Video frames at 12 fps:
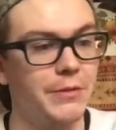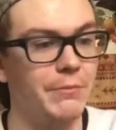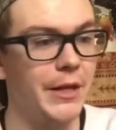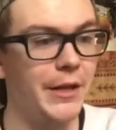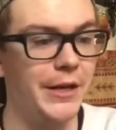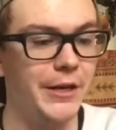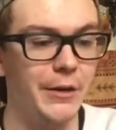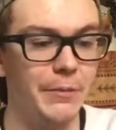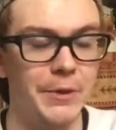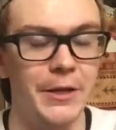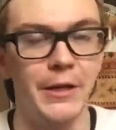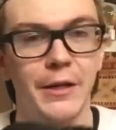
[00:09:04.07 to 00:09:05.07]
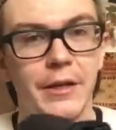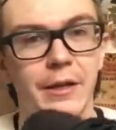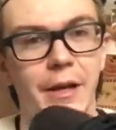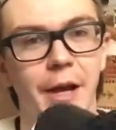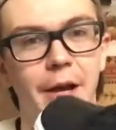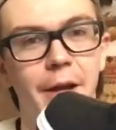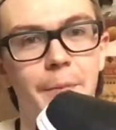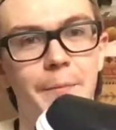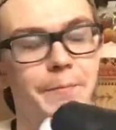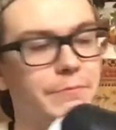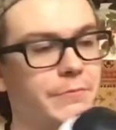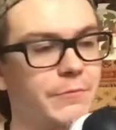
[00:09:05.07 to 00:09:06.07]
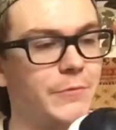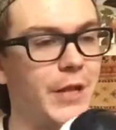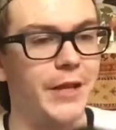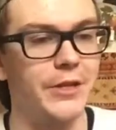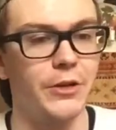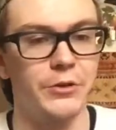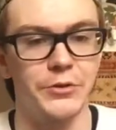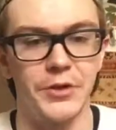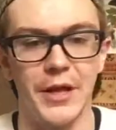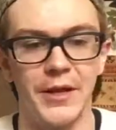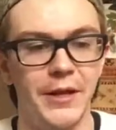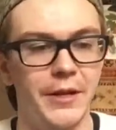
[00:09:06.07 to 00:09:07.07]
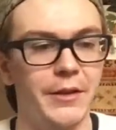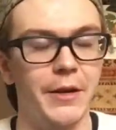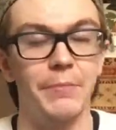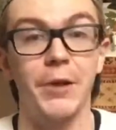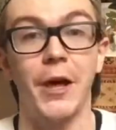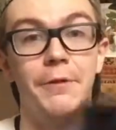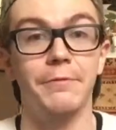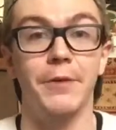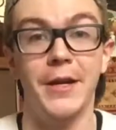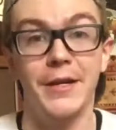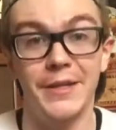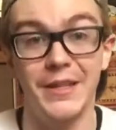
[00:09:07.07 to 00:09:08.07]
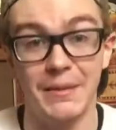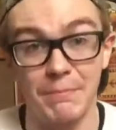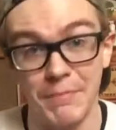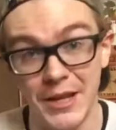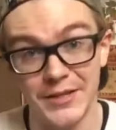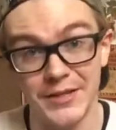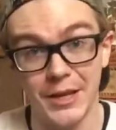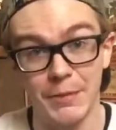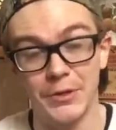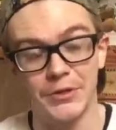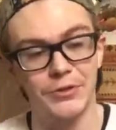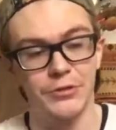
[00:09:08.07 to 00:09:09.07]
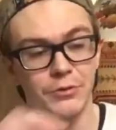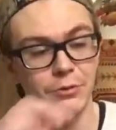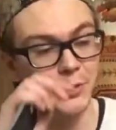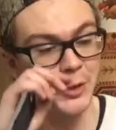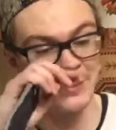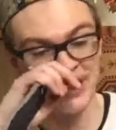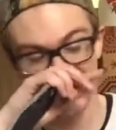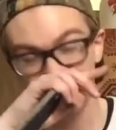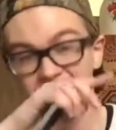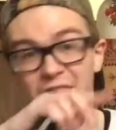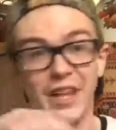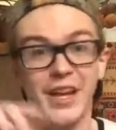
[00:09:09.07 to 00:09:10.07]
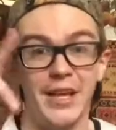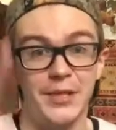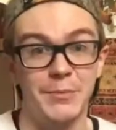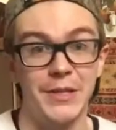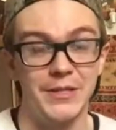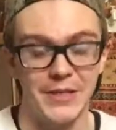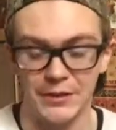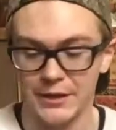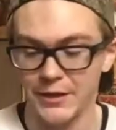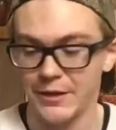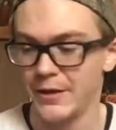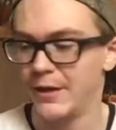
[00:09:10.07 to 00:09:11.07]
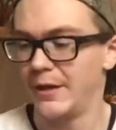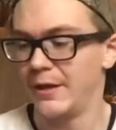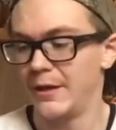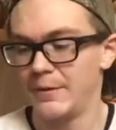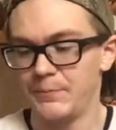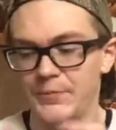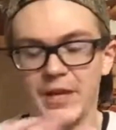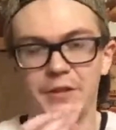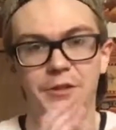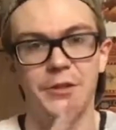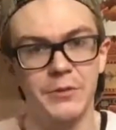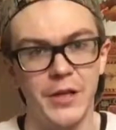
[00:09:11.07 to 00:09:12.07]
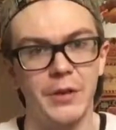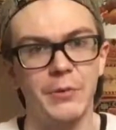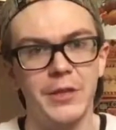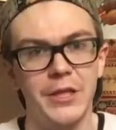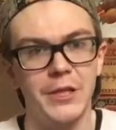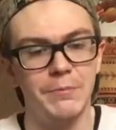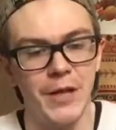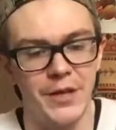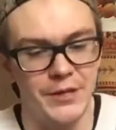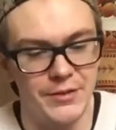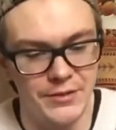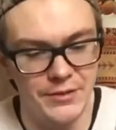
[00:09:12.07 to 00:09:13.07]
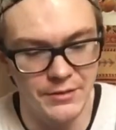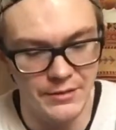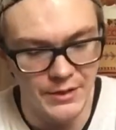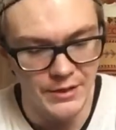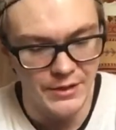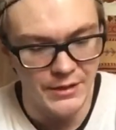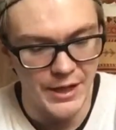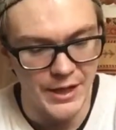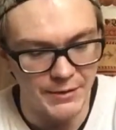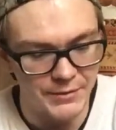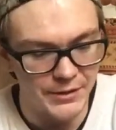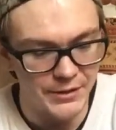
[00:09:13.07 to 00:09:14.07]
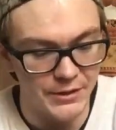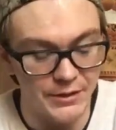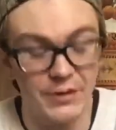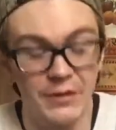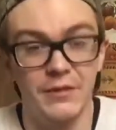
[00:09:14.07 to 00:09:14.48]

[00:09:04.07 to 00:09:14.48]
in my lineup that I like to go skate in, that I'm not afraid to get messed up and destroyed, because there's a lot of SBs out there that you kind of want to keep nice. I have the